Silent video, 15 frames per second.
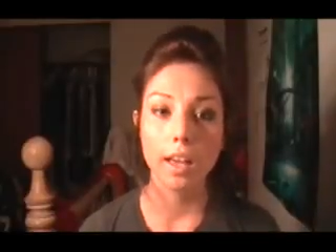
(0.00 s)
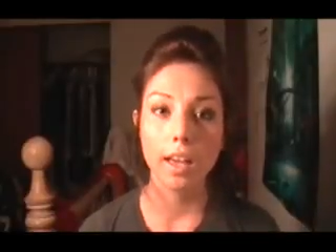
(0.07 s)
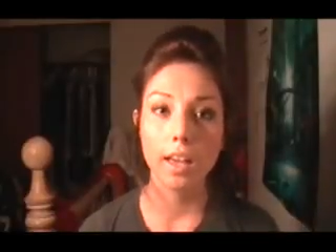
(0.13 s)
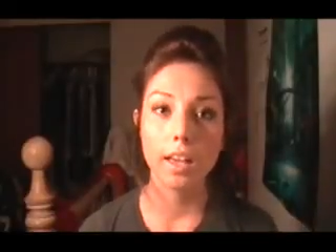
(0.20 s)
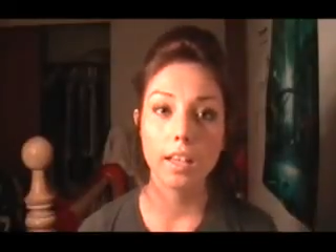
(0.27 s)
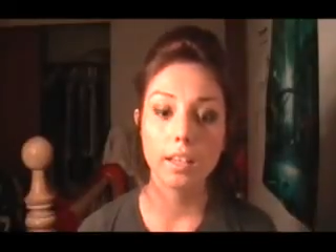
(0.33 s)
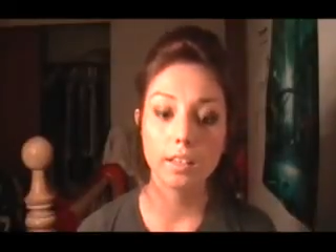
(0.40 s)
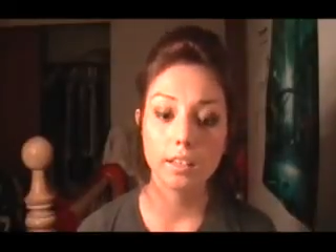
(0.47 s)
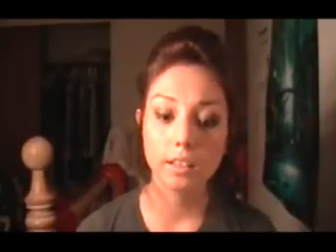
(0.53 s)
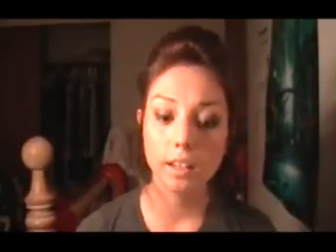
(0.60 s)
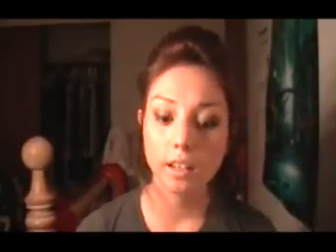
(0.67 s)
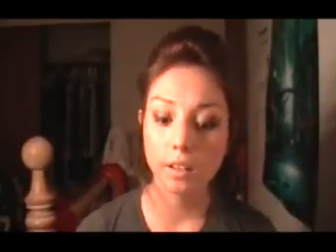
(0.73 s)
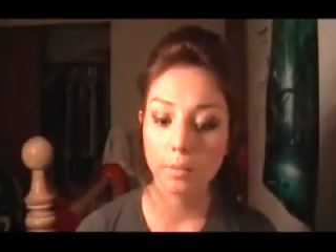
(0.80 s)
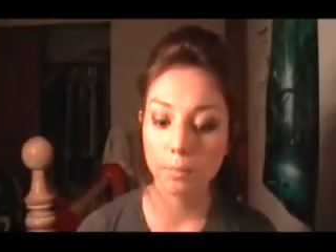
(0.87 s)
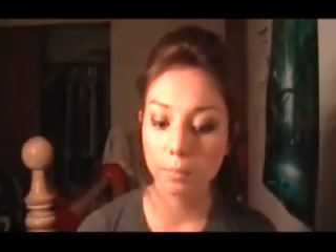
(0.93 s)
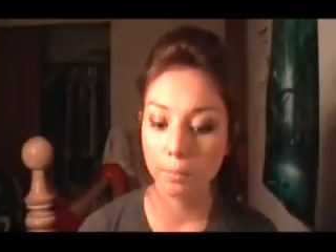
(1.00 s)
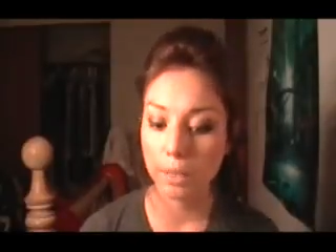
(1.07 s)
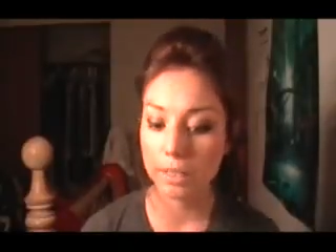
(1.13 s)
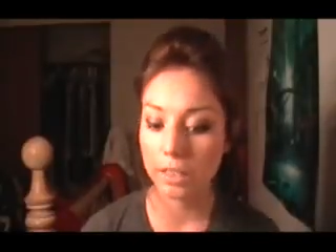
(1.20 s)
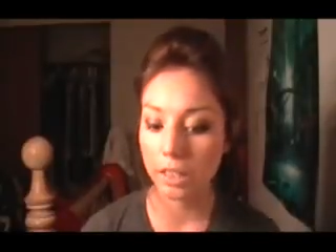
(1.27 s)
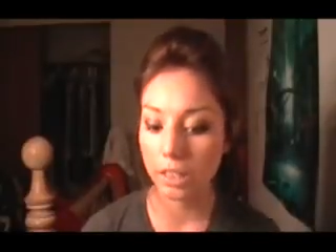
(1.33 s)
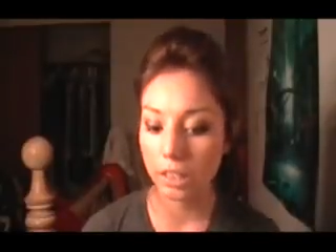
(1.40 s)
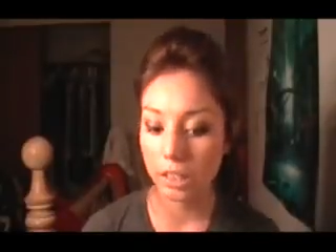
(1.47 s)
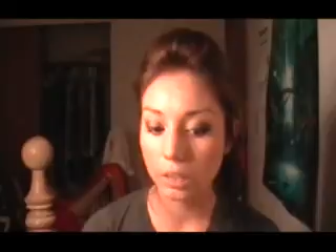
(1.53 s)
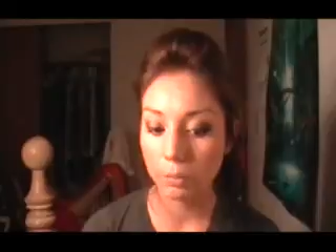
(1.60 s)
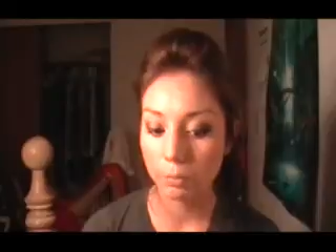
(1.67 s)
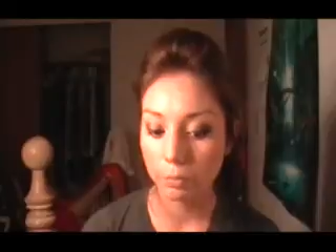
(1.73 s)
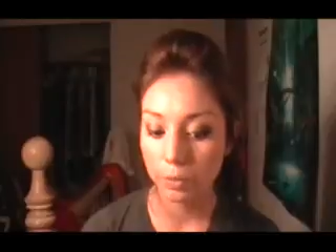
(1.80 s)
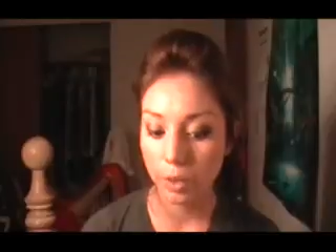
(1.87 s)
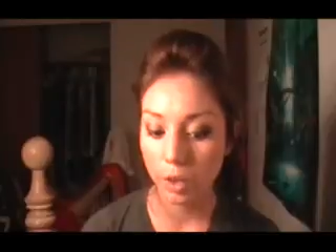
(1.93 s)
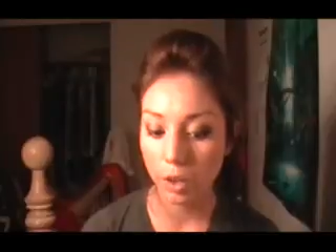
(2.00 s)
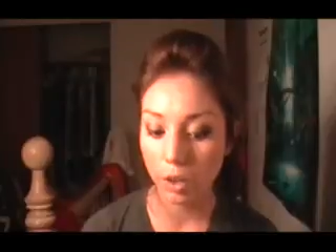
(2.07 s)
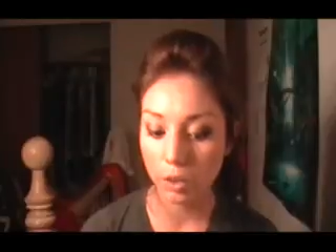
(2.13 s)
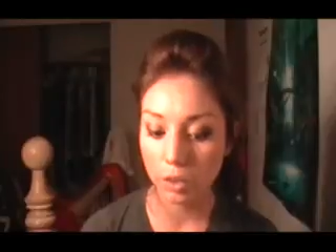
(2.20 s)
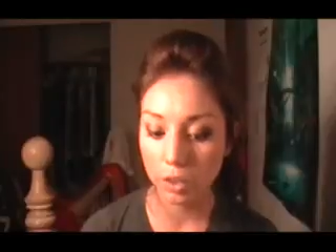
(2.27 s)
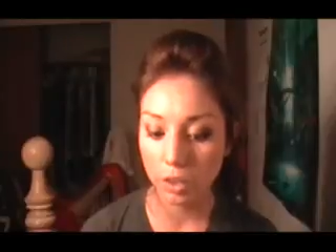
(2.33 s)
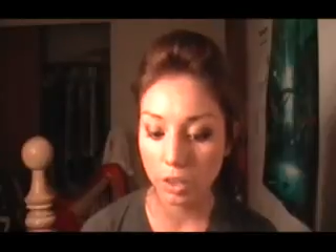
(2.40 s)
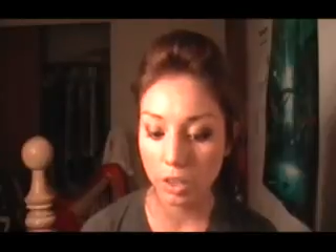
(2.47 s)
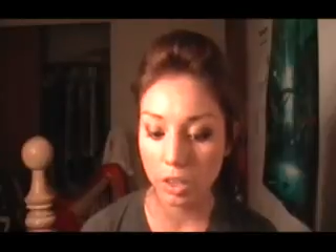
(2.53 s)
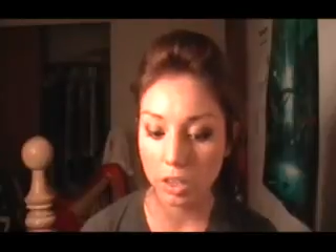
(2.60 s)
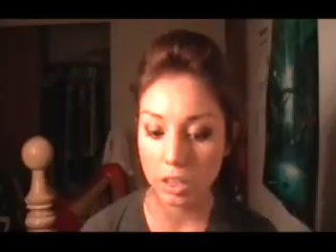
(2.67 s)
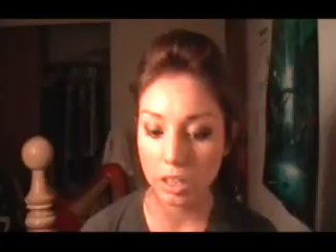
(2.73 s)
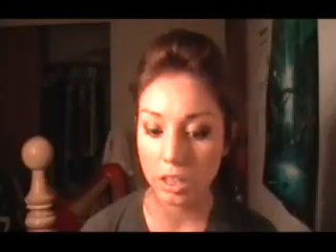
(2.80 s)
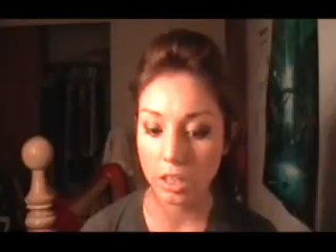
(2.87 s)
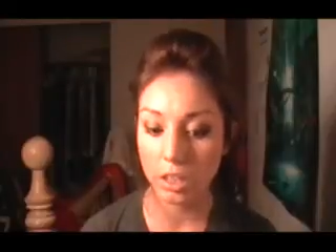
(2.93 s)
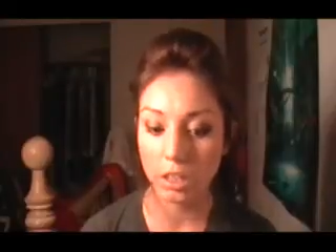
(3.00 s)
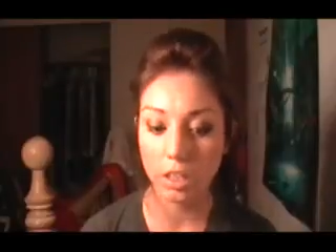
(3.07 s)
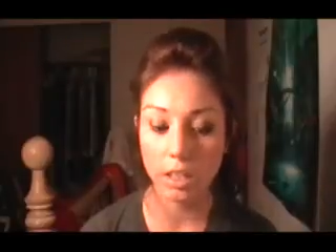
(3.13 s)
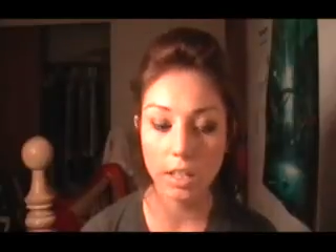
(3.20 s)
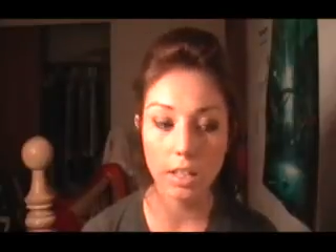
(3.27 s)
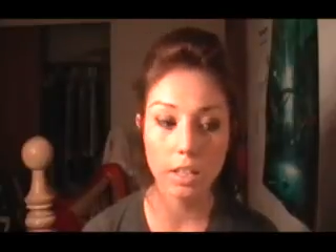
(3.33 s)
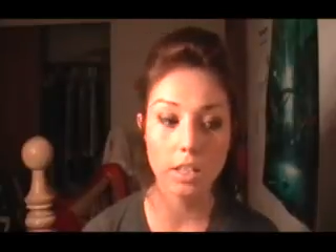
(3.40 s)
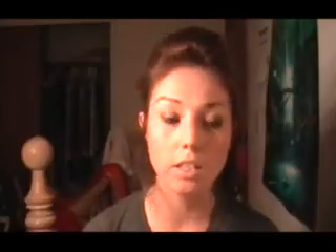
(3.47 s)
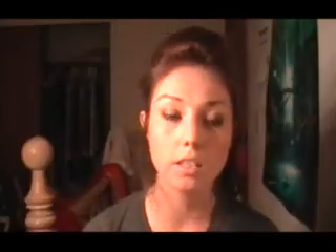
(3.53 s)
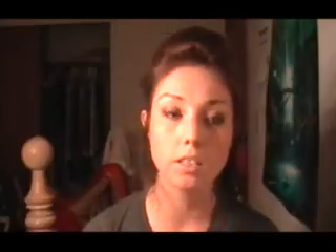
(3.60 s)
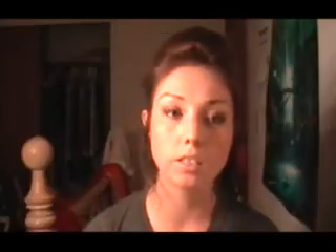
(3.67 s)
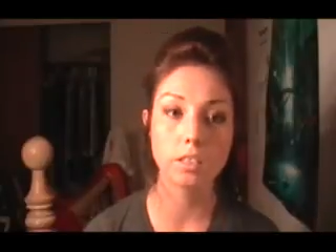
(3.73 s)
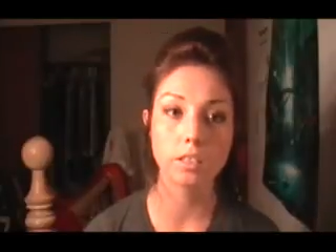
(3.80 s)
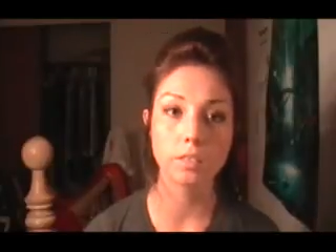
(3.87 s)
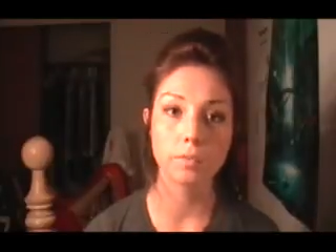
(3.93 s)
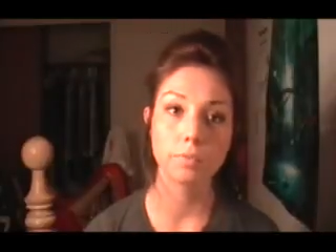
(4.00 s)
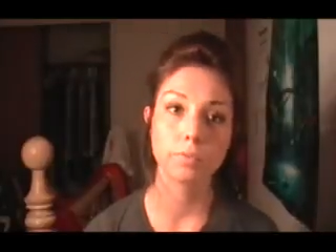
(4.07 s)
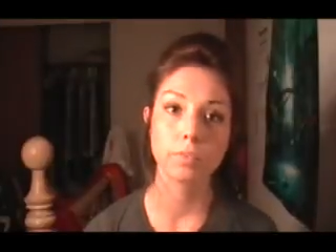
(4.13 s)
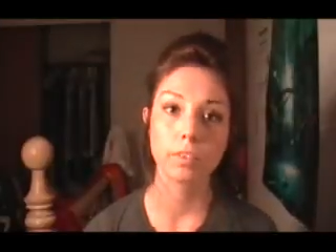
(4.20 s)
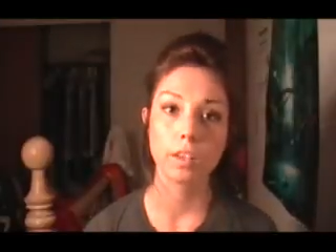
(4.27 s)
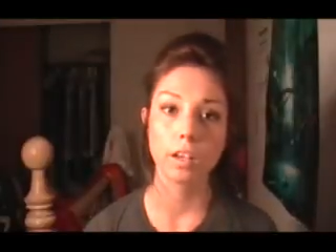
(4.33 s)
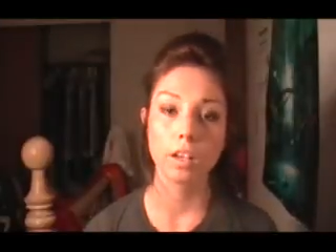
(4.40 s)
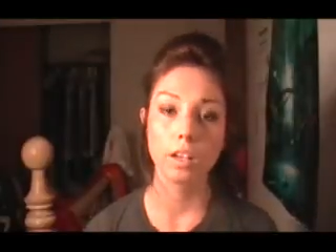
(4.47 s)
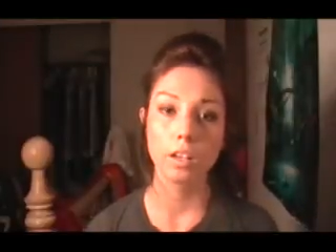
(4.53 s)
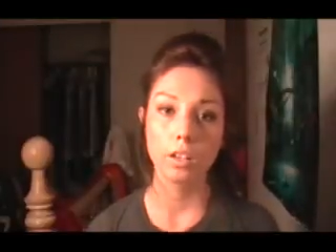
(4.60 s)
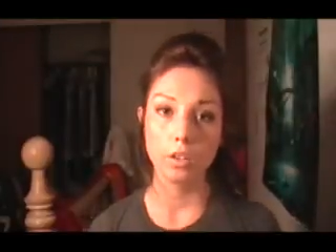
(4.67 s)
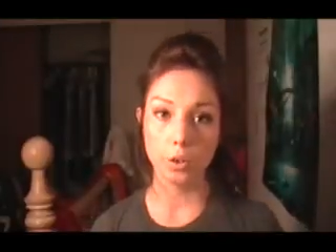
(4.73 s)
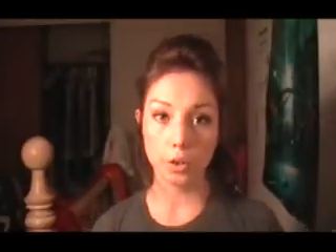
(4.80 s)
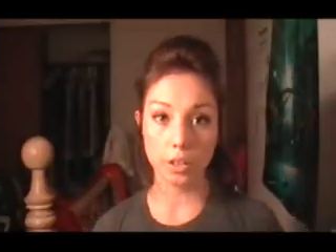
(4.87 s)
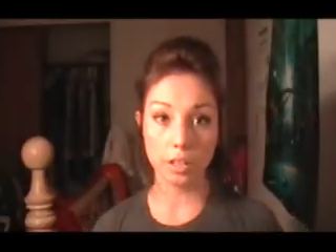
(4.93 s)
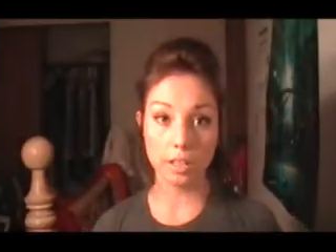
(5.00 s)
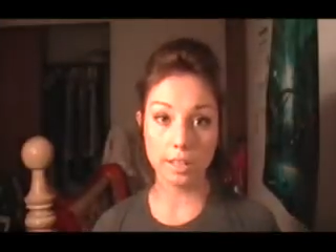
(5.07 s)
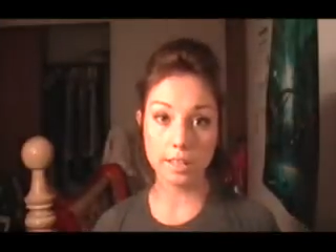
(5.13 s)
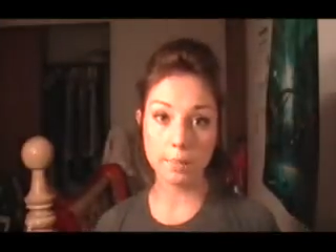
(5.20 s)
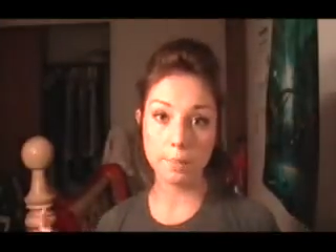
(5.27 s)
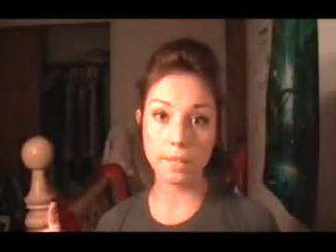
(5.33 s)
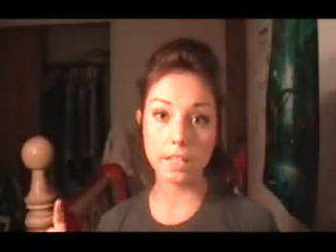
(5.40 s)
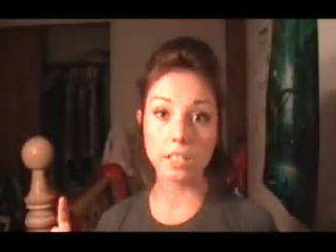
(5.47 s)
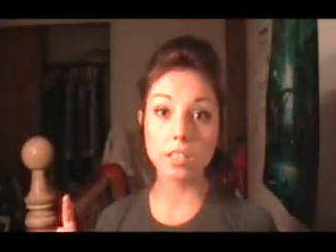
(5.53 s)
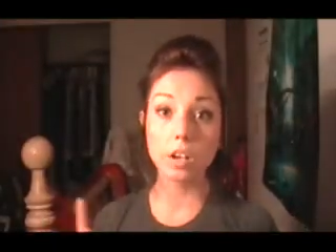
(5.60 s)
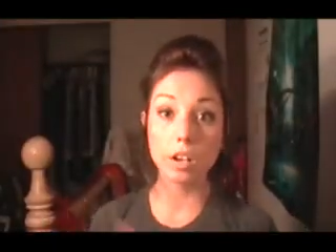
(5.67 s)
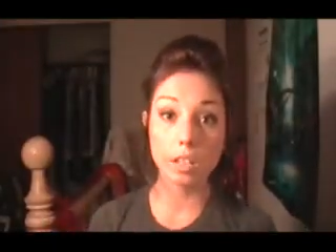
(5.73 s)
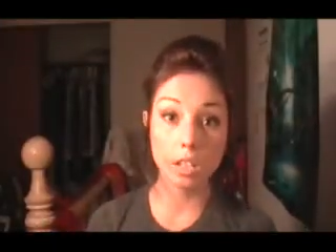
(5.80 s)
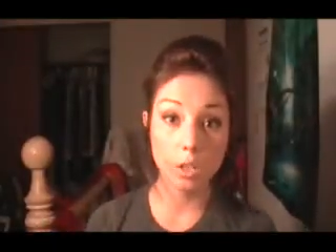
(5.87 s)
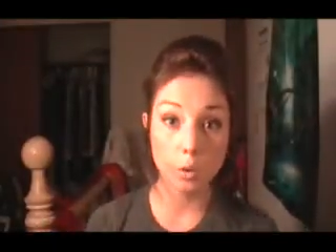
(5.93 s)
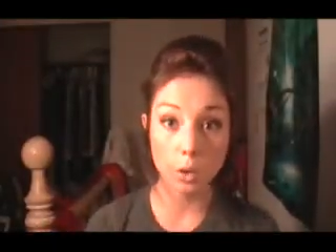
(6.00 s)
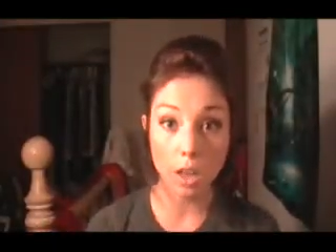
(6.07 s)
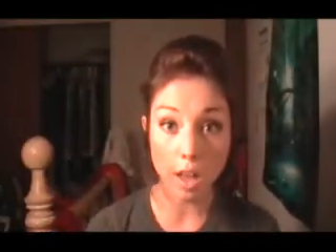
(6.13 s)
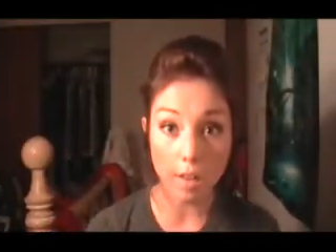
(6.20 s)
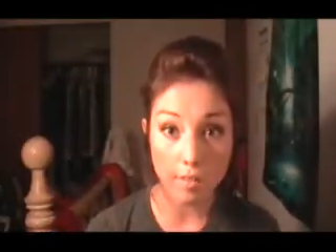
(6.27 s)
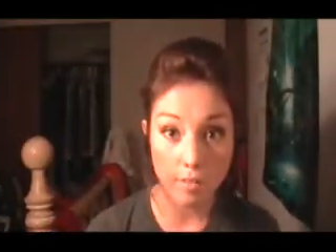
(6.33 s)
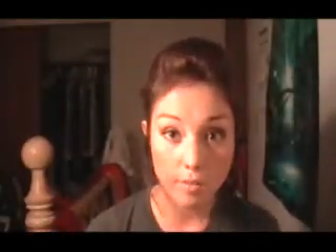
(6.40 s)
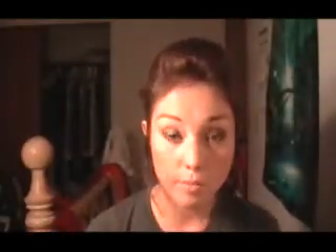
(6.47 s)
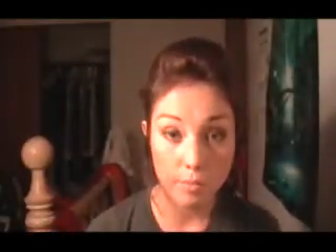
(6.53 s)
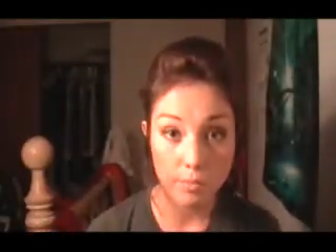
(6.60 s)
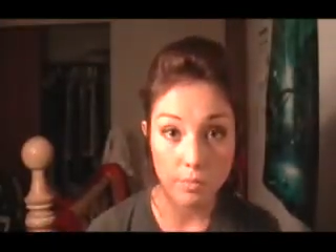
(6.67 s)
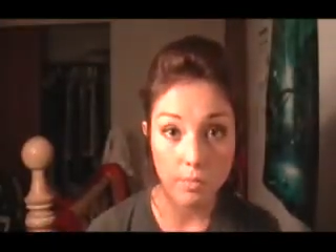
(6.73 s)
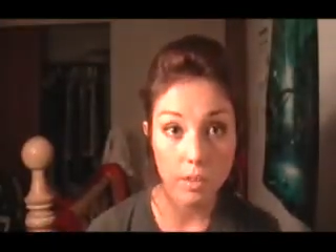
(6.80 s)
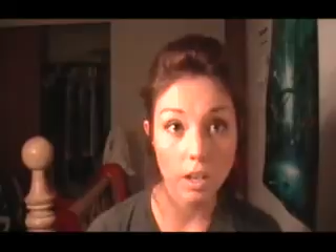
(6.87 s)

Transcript: And basically all you're gonna need is you're gonna need to pick a song that you love,